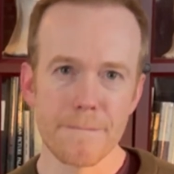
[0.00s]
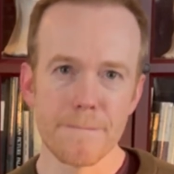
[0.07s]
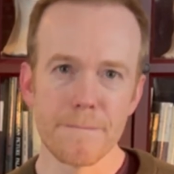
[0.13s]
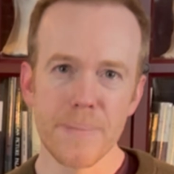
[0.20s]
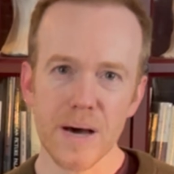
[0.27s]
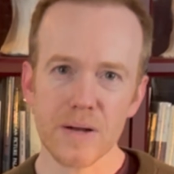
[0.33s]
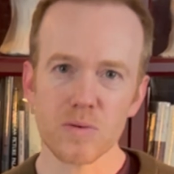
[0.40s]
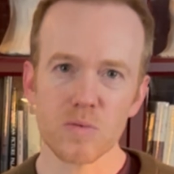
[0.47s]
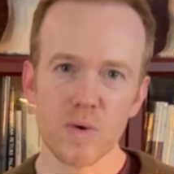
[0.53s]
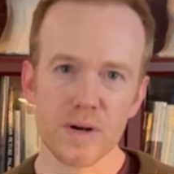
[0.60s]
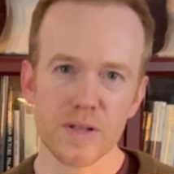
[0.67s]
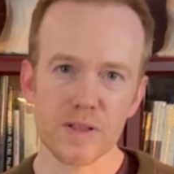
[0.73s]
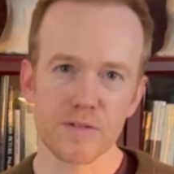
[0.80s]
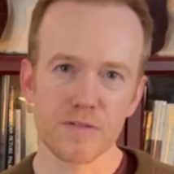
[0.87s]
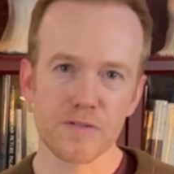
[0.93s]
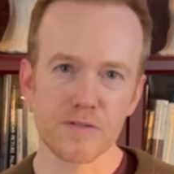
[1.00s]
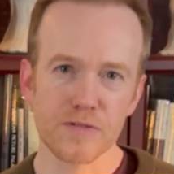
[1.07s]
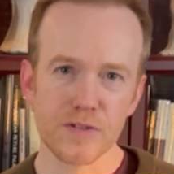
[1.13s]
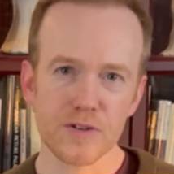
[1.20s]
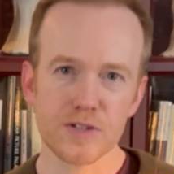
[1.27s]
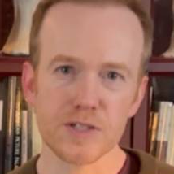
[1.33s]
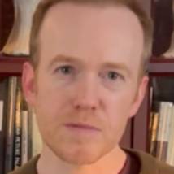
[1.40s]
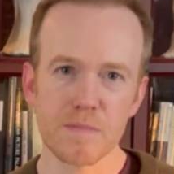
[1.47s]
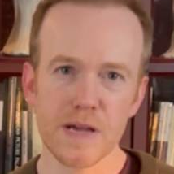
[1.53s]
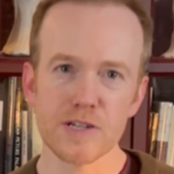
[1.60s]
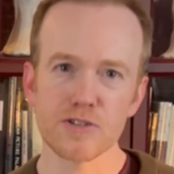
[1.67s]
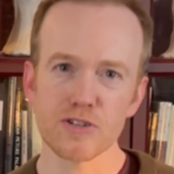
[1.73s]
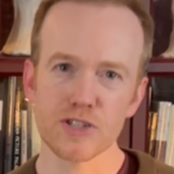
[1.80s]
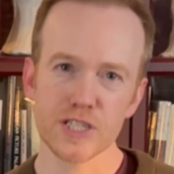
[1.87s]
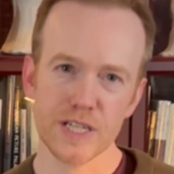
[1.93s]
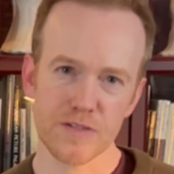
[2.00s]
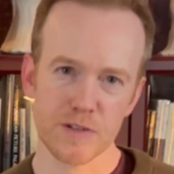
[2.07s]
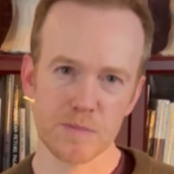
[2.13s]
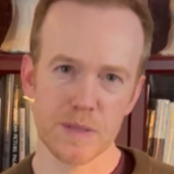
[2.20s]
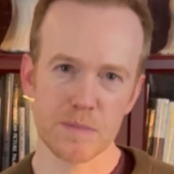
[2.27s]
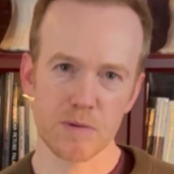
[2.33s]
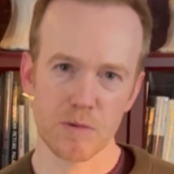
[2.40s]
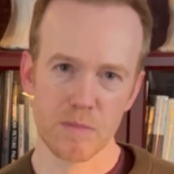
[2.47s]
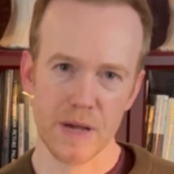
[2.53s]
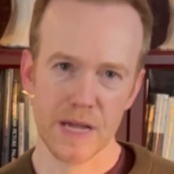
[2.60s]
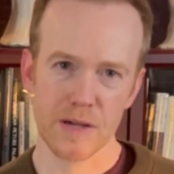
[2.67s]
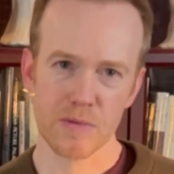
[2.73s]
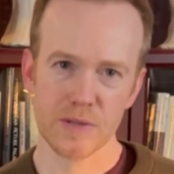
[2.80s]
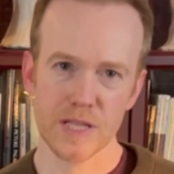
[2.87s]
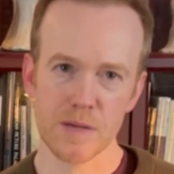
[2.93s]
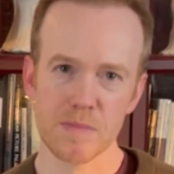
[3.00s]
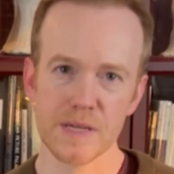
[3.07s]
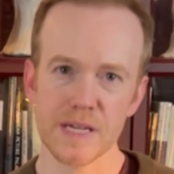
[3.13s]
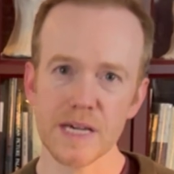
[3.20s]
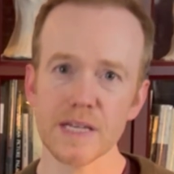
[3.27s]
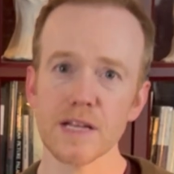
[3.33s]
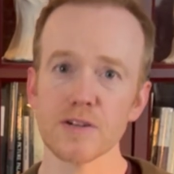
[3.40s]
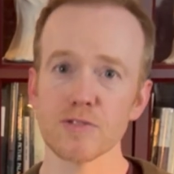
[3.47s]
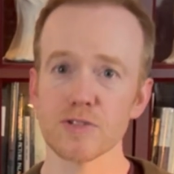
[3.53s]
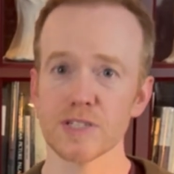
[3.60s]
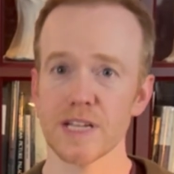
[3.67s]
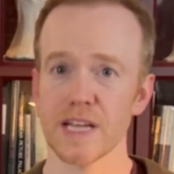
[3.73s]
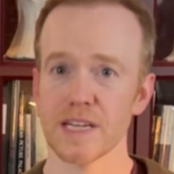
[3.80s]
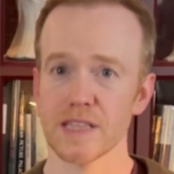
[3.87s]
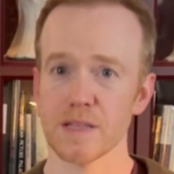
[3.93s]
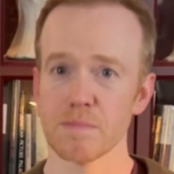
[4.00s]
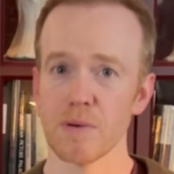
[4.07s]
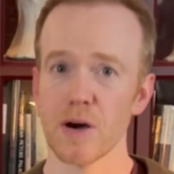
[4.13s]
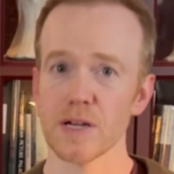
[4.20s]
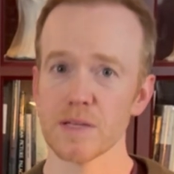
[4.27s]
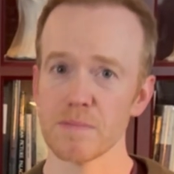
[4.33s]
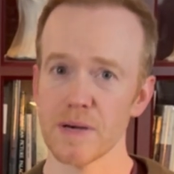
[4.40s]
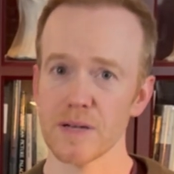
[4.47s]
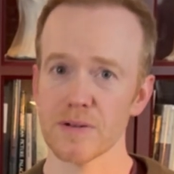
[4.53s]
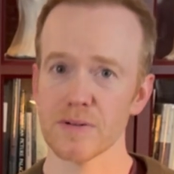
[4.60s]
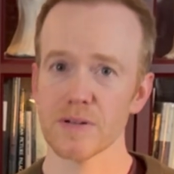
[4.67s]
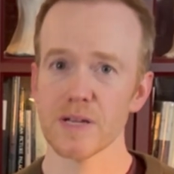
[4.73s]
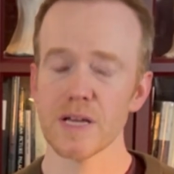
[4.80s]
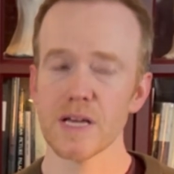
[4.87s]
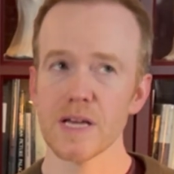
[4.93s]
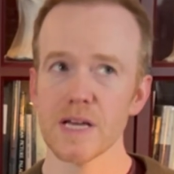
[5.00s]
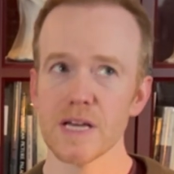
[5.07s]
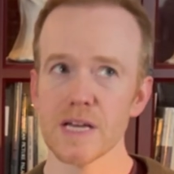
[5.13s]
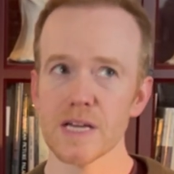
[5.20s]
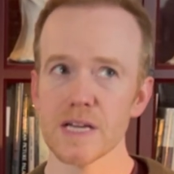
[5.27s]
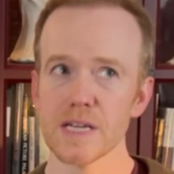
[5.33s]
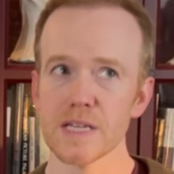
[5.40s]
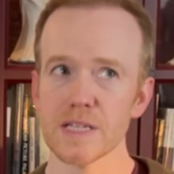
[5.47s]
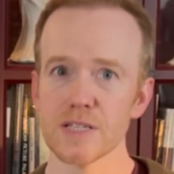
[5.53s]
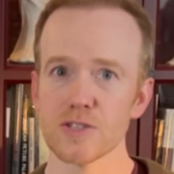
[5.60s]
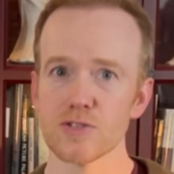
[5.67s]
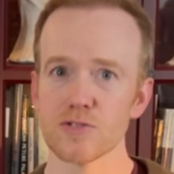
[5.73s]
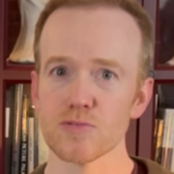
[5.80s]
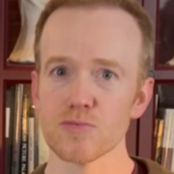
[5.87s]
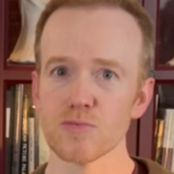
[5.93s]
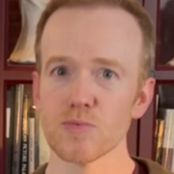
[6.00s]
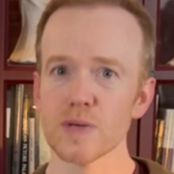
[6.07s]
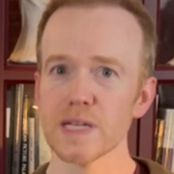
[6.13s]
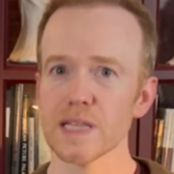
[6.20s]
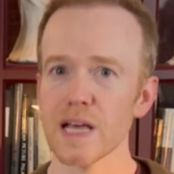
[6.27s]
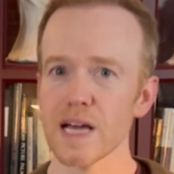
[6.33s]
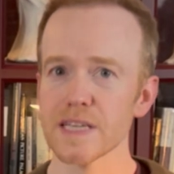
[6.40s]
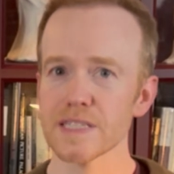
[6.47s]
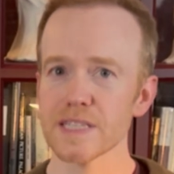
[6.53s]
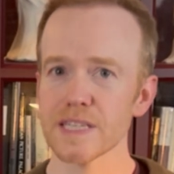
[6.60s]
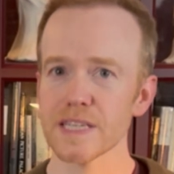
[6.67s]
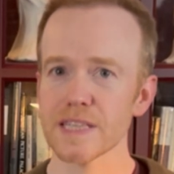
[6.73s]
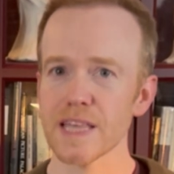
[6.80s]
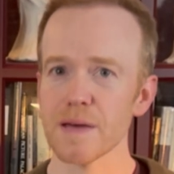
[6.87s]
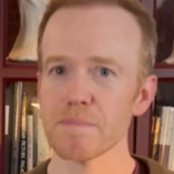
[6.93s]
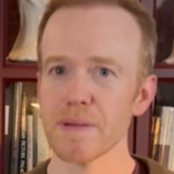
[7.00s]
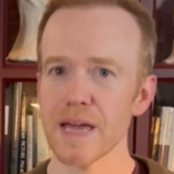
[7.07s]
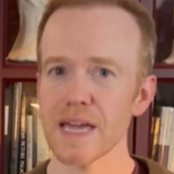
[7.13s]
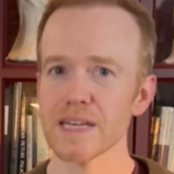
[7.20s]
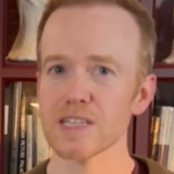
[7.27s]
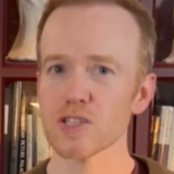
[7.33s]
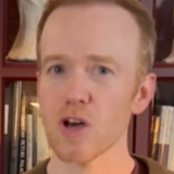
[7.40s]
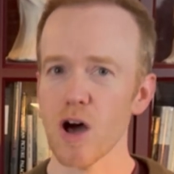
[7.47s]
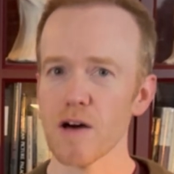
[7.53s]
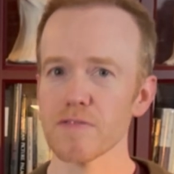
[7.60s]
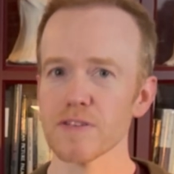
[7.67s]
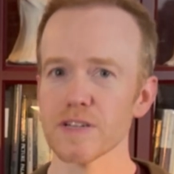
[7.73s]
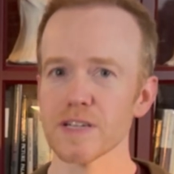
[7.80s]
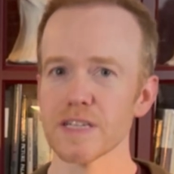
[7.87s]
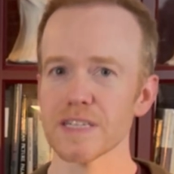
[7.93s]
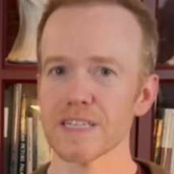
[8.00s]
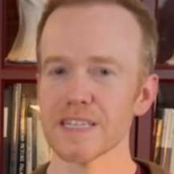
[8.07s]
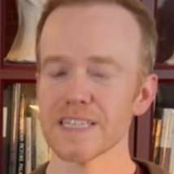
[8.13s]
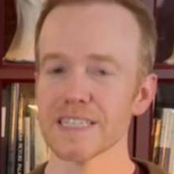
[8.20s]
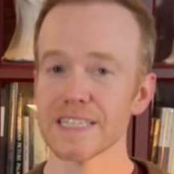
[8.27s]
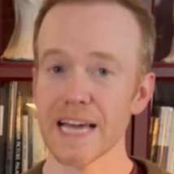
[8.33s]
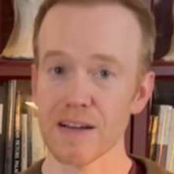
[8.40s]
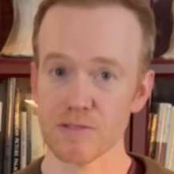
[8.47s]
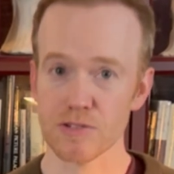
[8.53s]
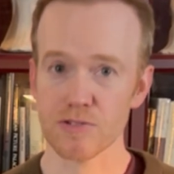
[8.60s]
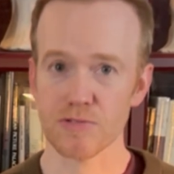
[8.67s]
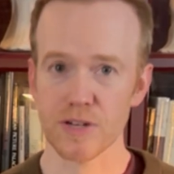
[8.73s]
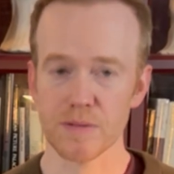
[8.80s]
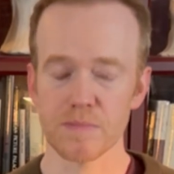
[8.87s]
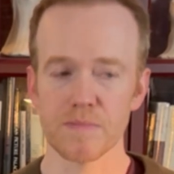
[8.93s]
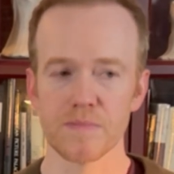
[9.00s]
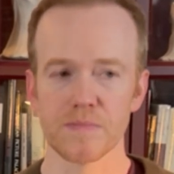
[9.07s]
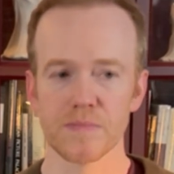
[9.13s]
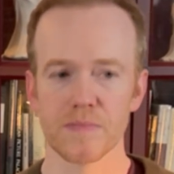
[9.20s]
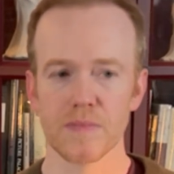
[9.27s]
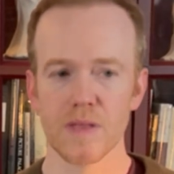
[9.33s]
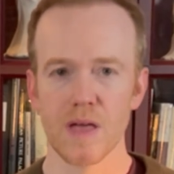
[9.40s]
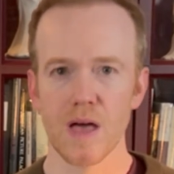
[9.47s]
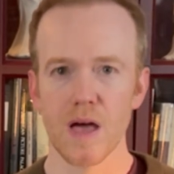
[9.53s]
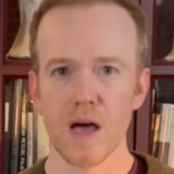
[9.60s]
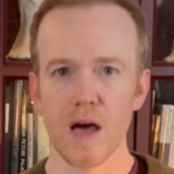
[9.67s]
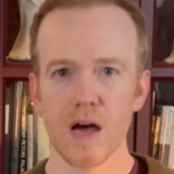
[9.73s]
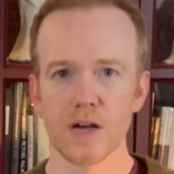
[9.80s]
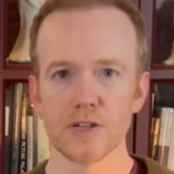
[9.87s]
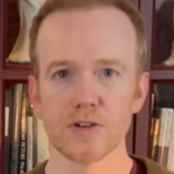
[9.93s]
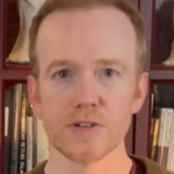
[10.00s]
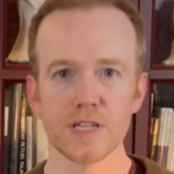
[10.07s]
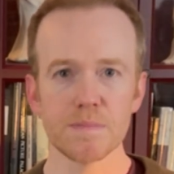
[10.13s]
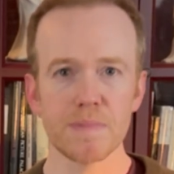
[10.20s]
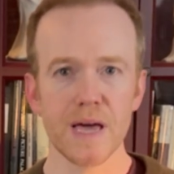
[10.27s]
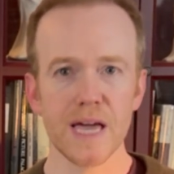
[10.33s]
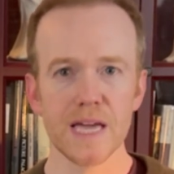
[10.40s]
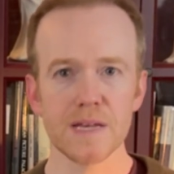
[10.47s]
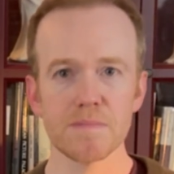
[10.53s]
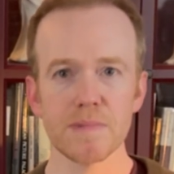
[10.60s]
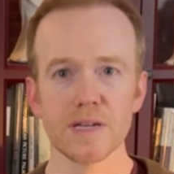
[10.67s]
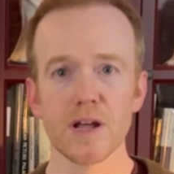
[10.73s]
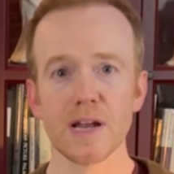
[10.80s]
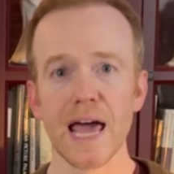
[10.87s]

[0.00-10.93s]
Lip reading: but one of the first major shifts people make when they begin understanding the body better is realizing that pain is often downstream. Your knee pain may not